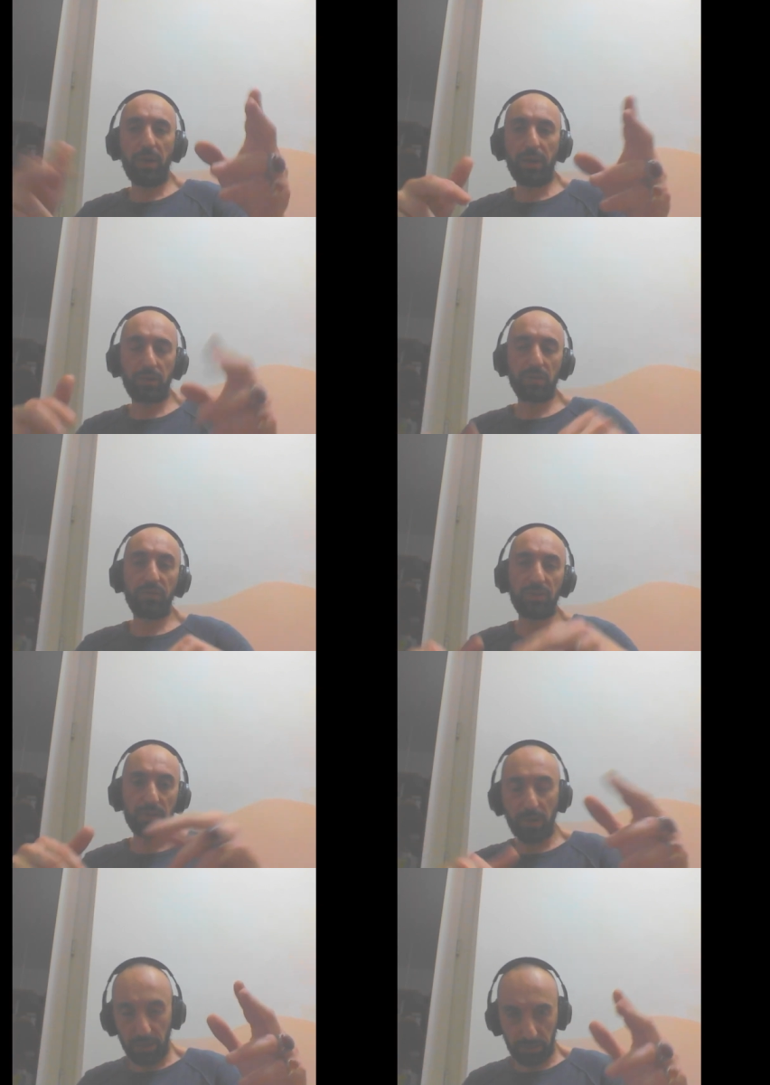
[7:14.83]
Microsoft is
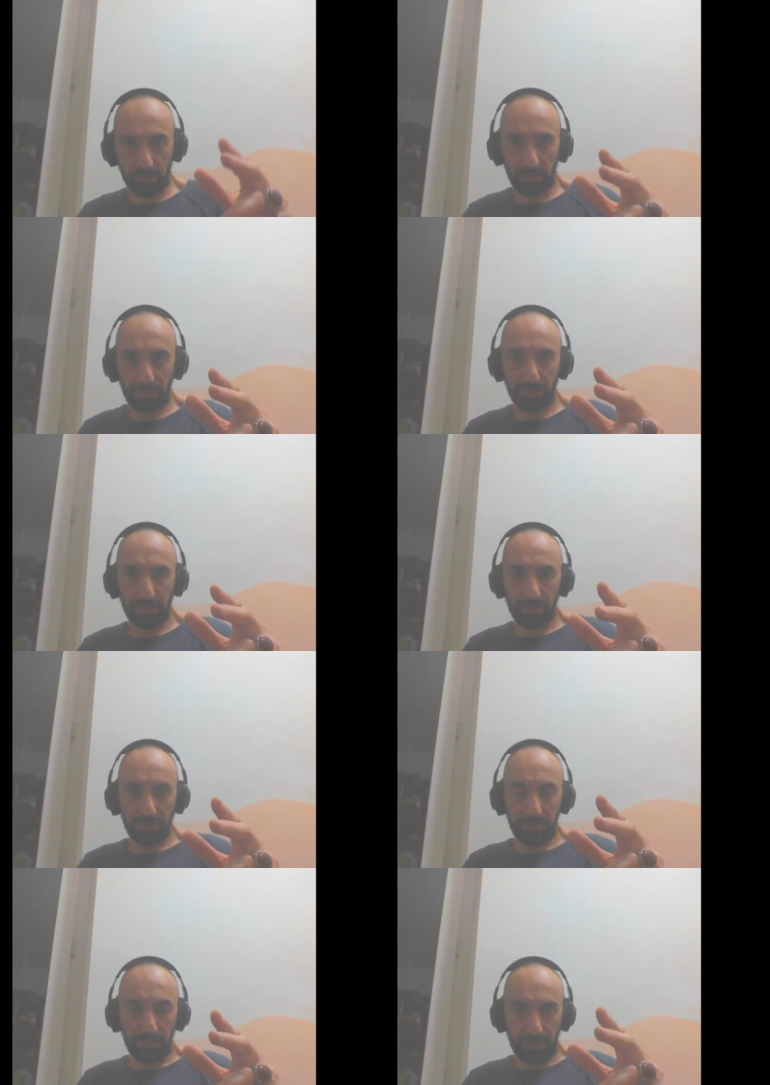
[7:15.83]
bad.
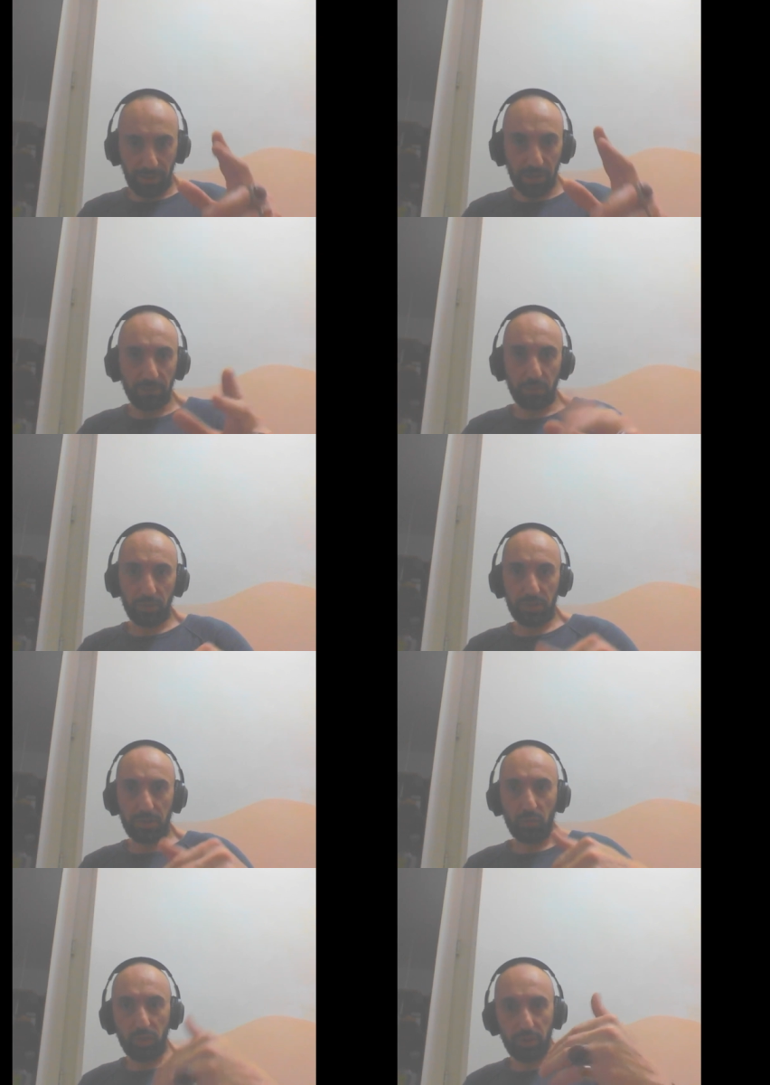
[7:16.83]
Therefore, you
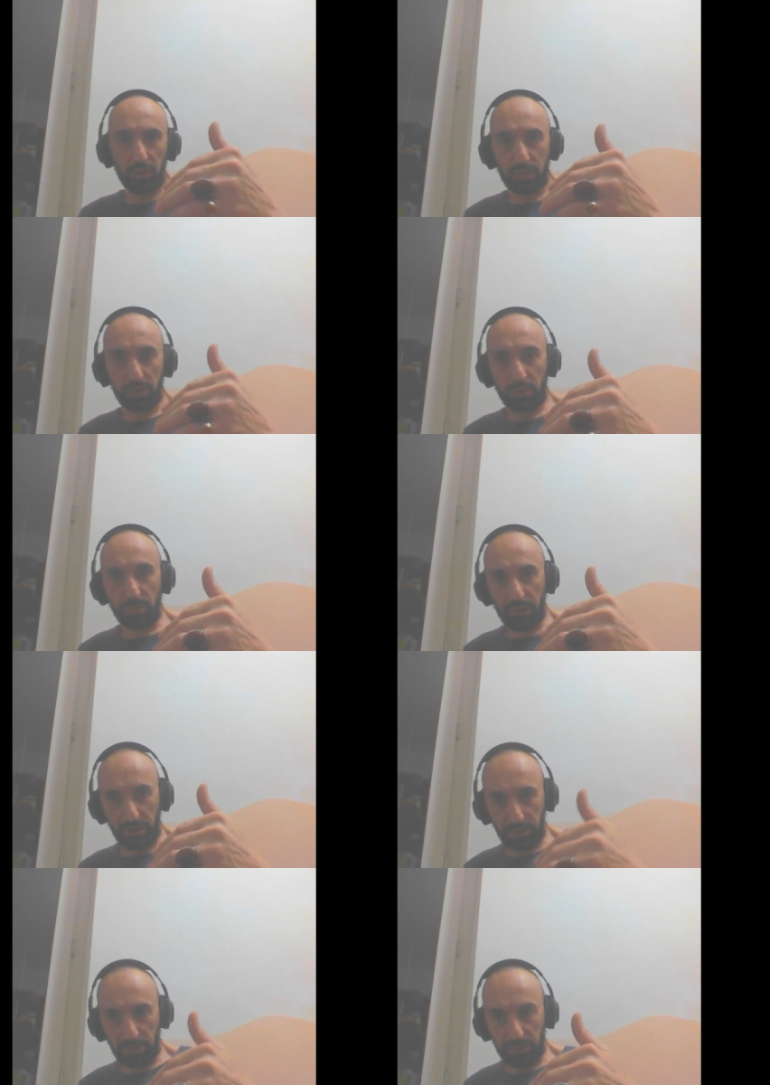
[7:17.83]
see Windows
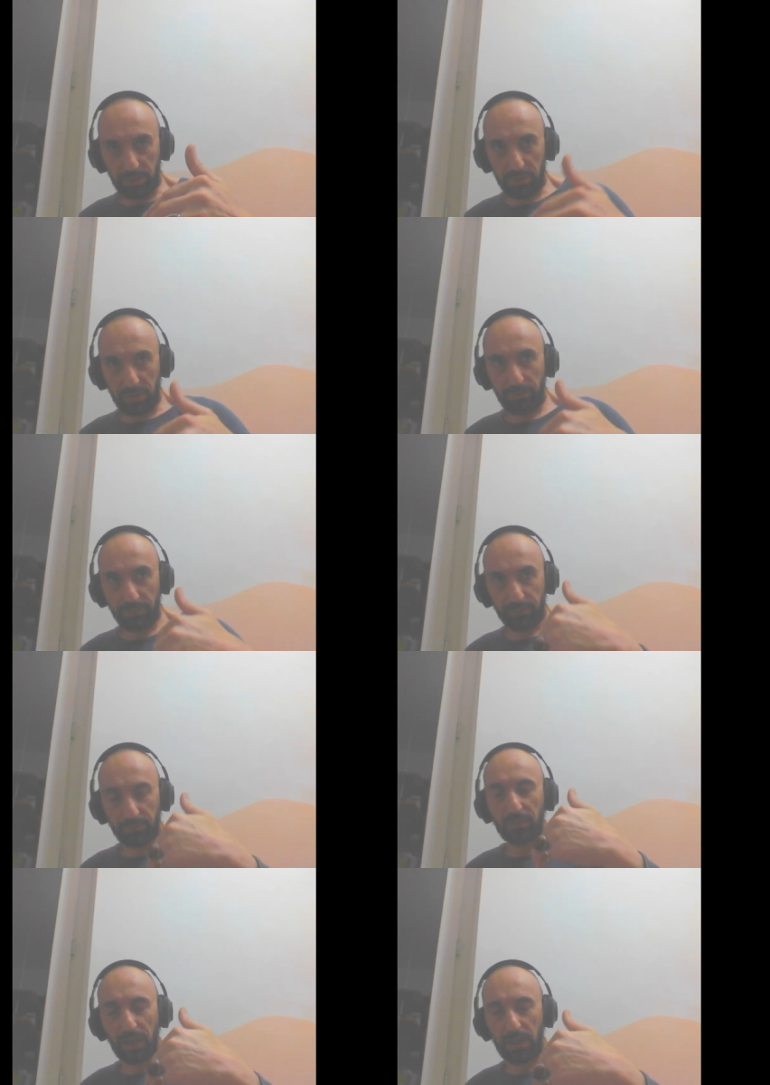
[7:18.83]
operating system
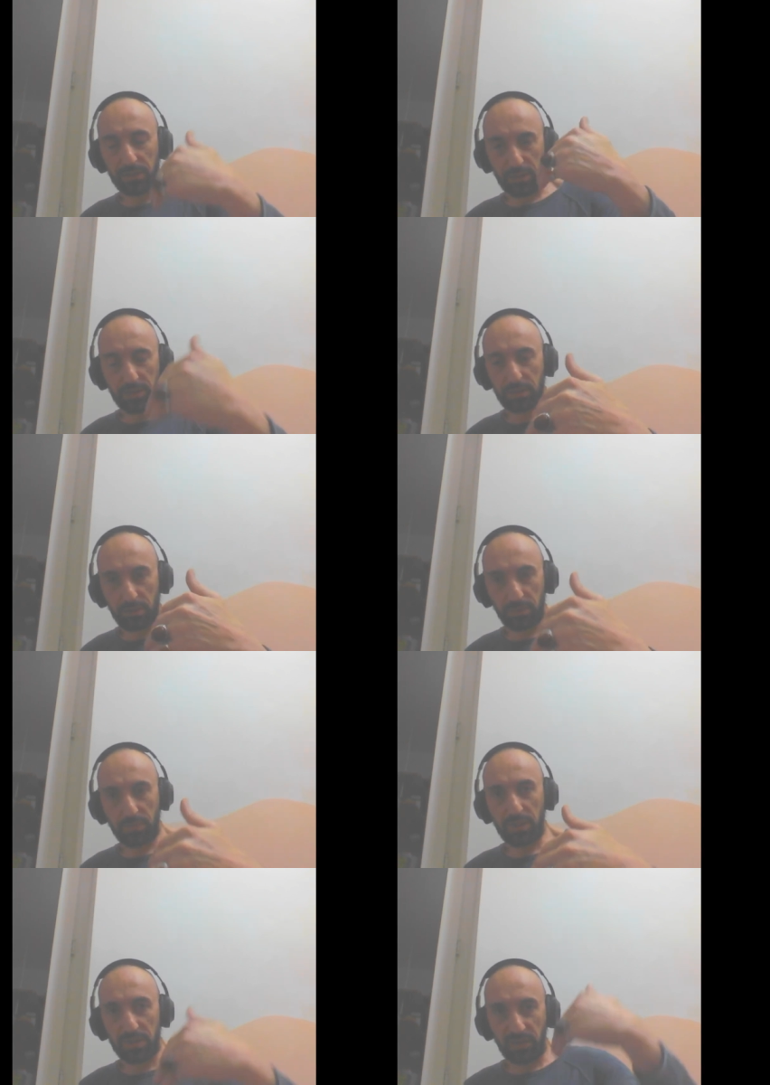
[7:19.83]
as a desktop,
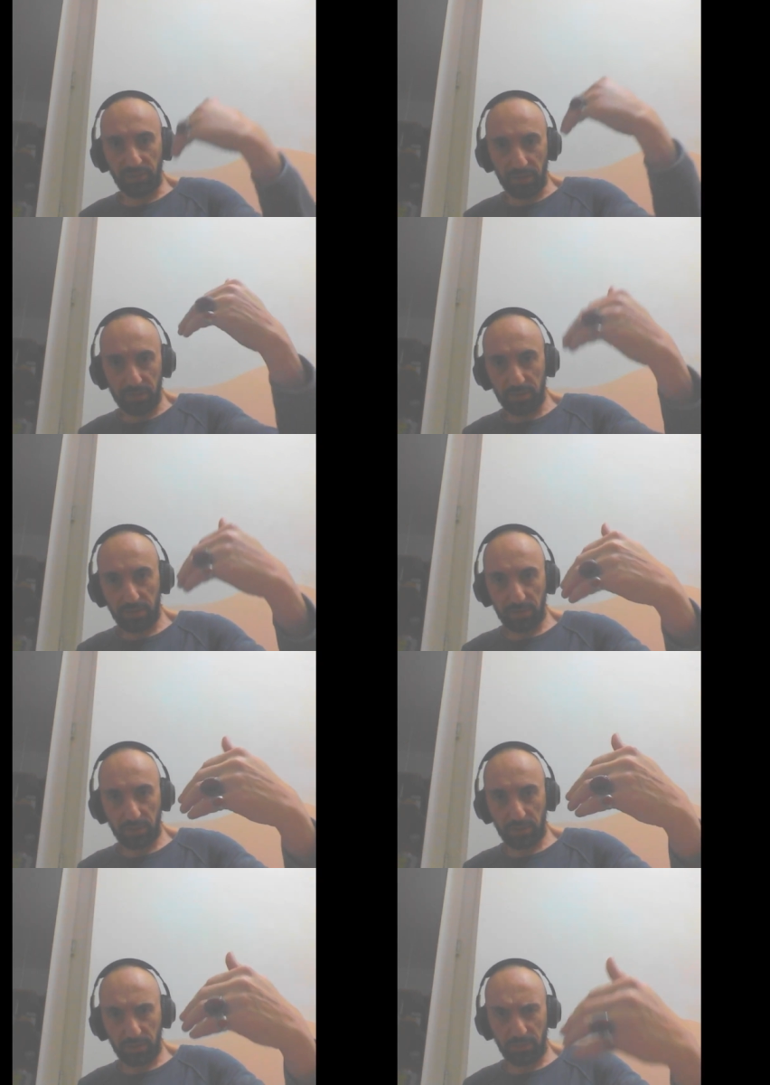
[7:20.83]
is the first,
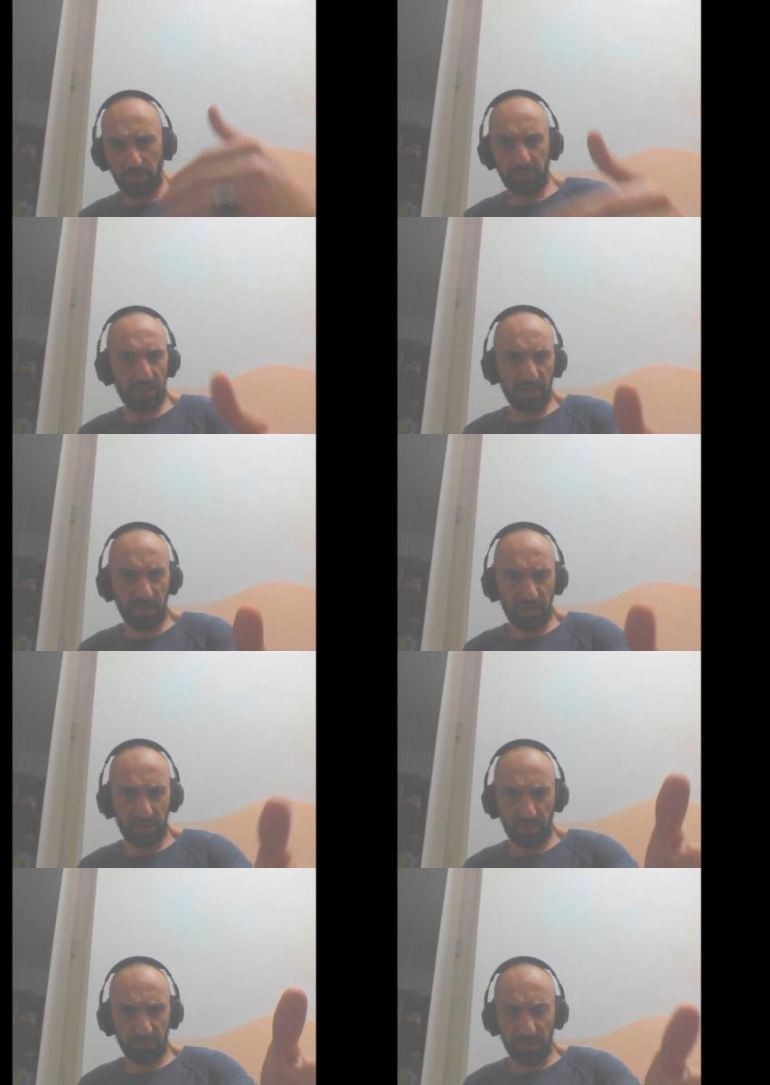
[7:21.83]
maybe
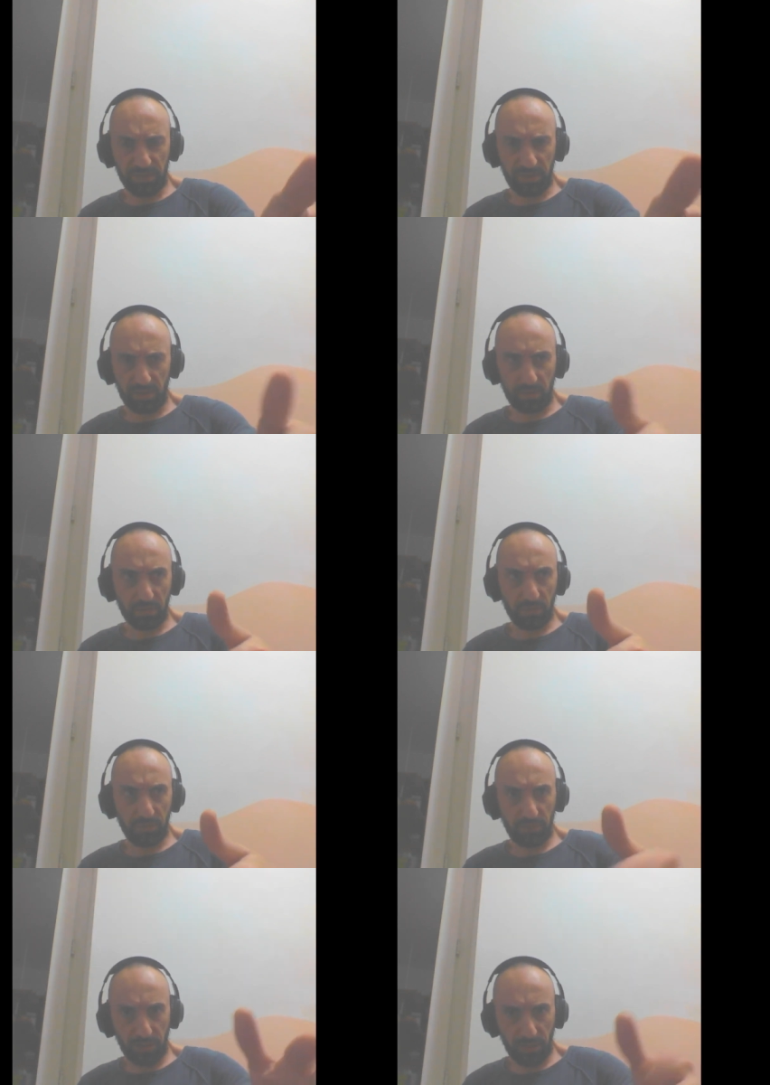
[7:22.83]
90%
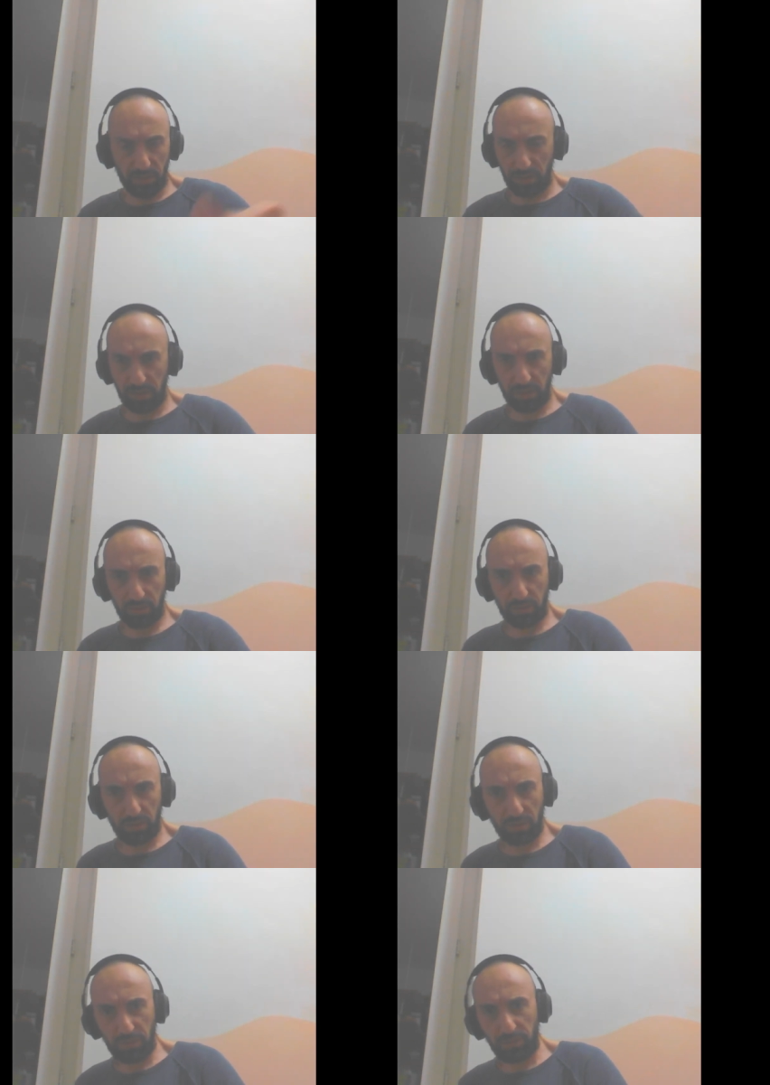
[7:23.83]
of the
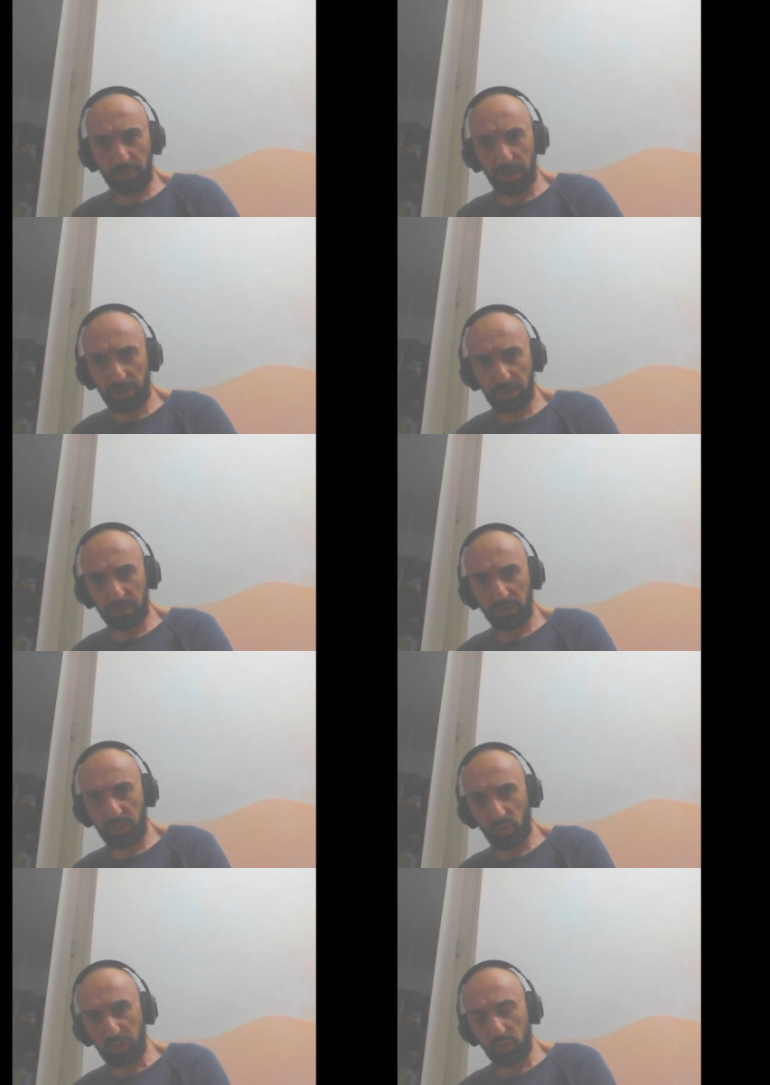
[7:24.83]
of the markets for
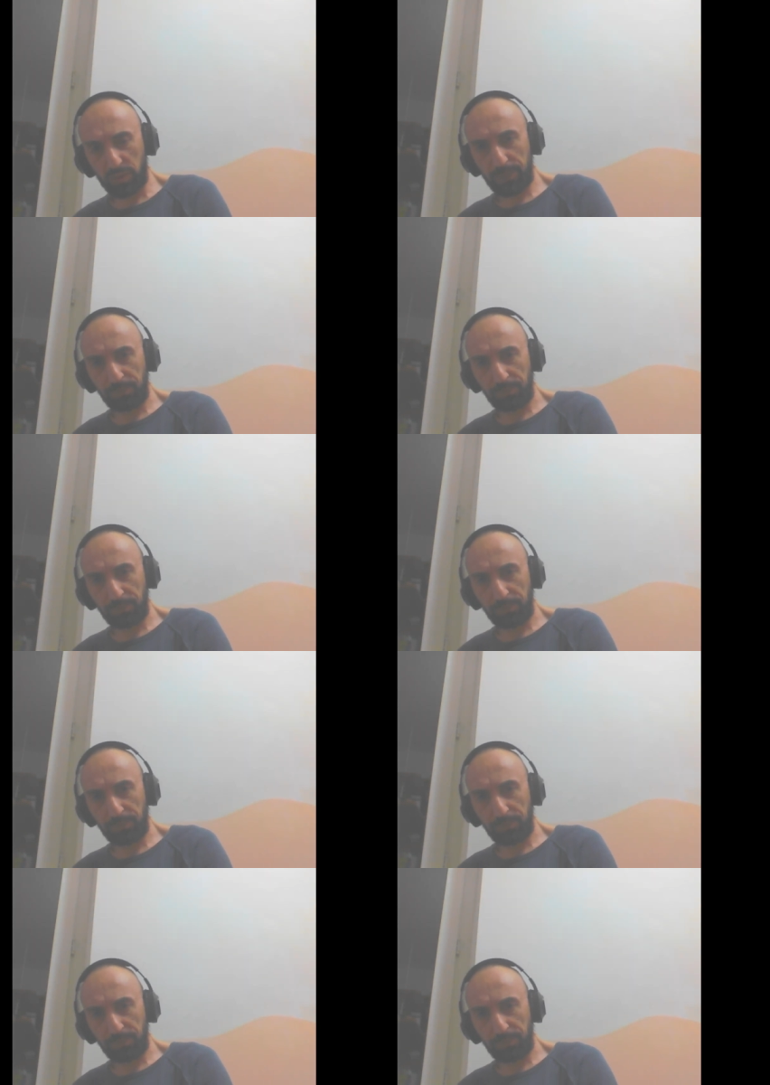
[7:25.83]
Windows,